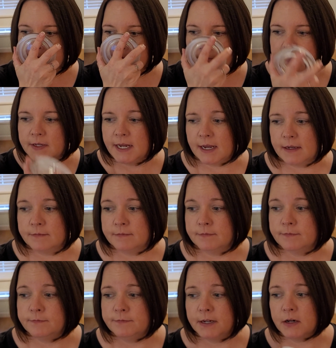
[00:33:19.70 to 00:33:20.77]
Yeah,
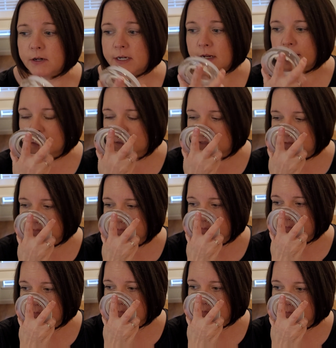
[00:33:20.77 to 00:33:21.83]
very nice.
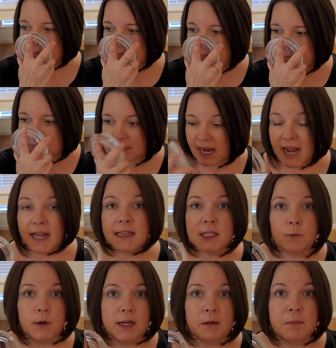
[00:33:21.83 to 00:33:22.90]
Highly
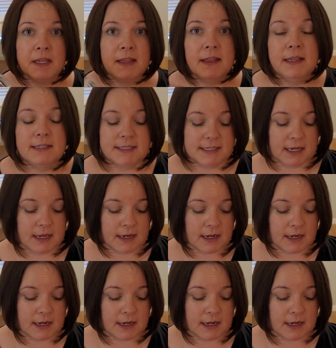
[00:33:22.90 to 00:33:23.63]
recommend this scent.